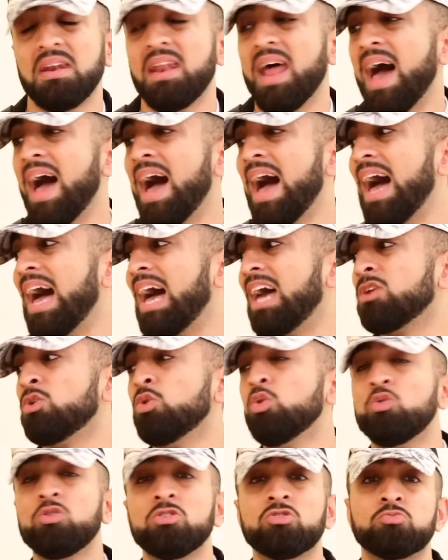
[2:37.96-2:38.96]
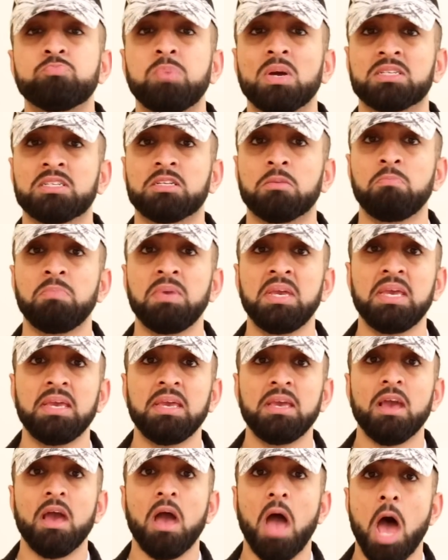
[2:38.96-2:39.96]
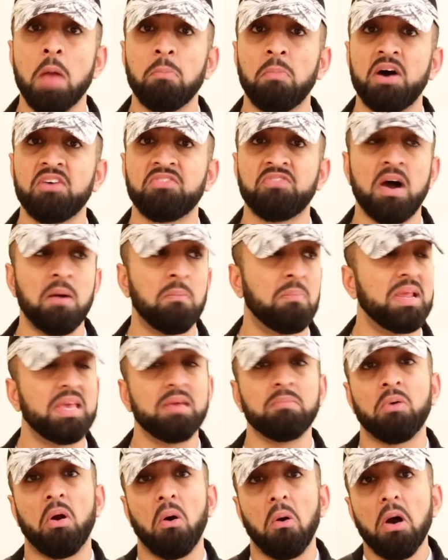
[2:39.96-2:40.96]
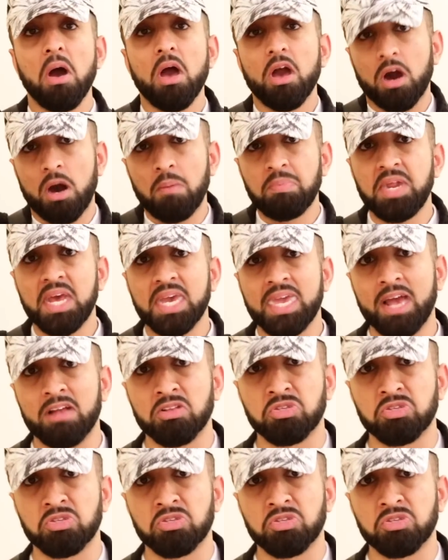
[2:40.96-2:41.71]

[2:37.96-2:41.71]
Nah, you disrespected me and my family, bro. Come take it